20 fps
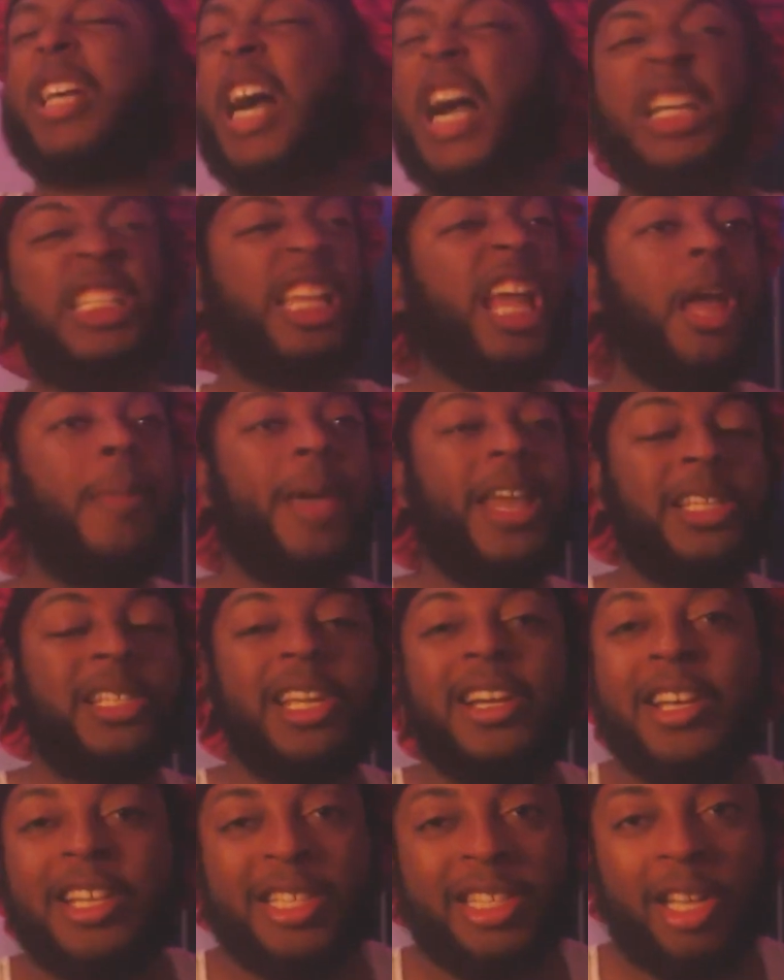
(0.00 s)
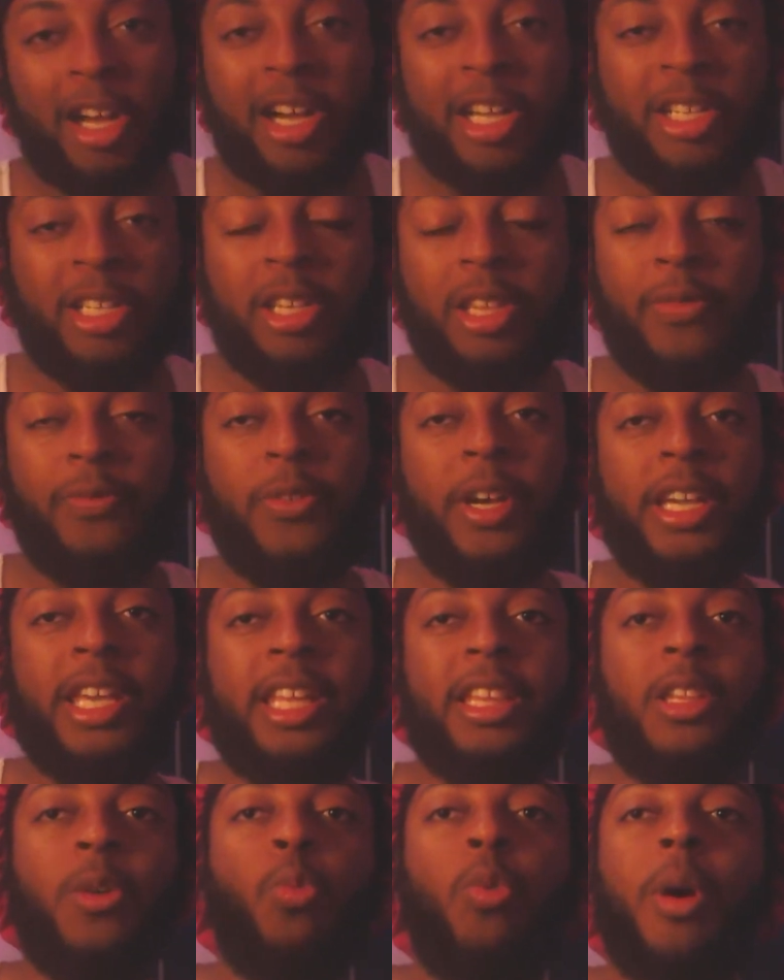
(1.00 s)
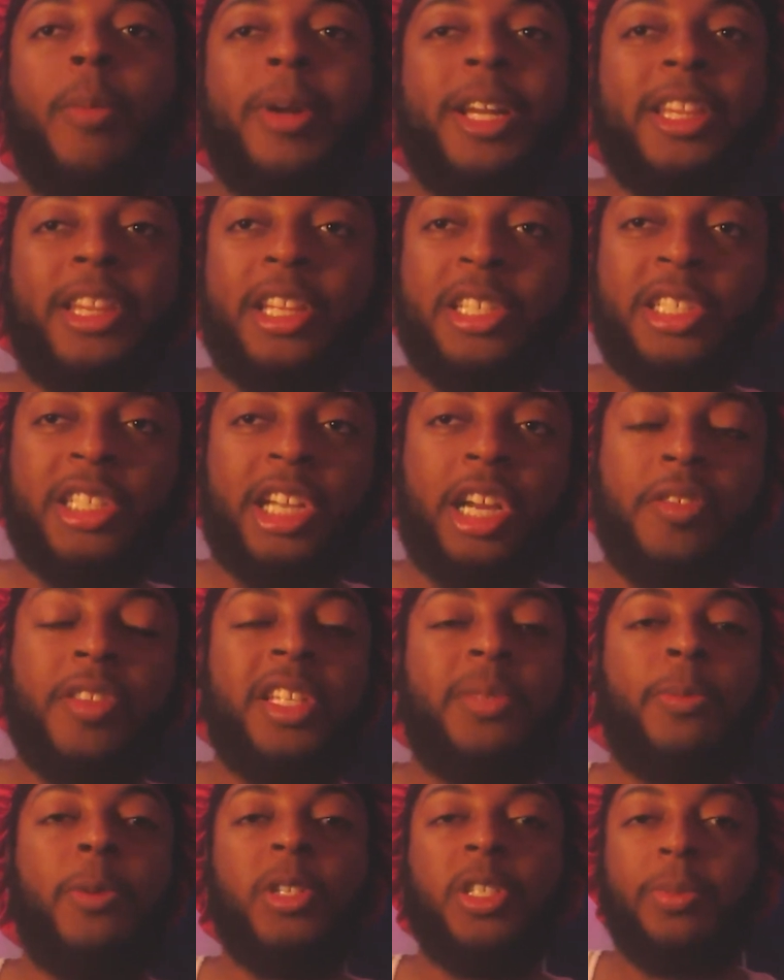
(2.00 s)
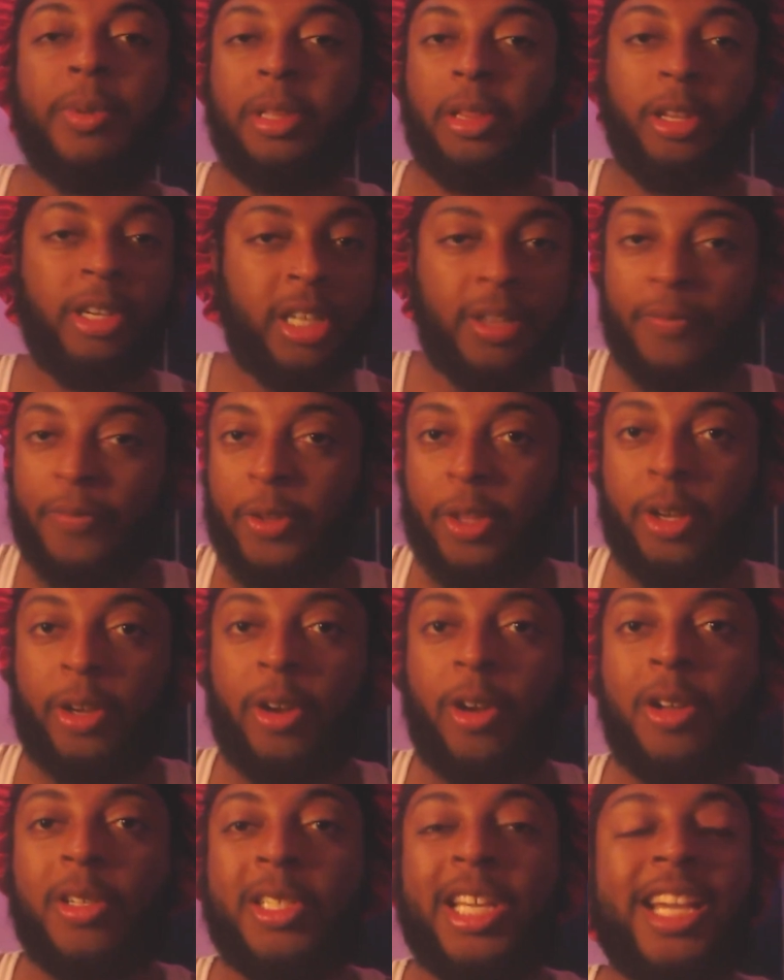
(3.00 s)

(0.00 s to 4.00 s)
God damn it! Talking to the woman in the chair that's supposed to be looking for the girls.